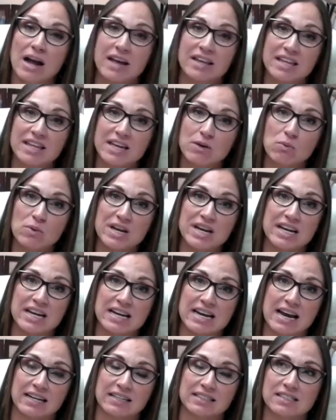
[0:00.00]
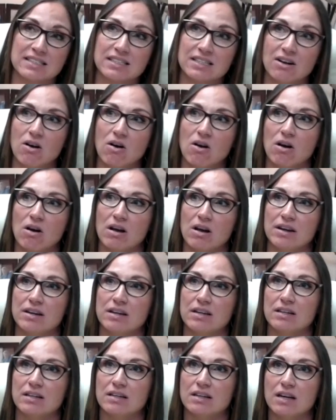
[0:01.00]
I think we connect on
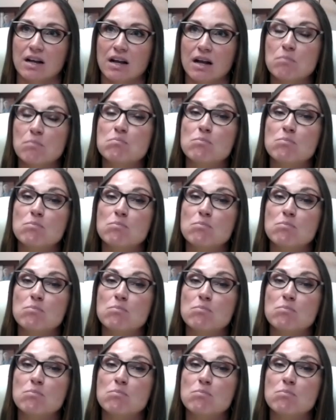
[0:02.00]
a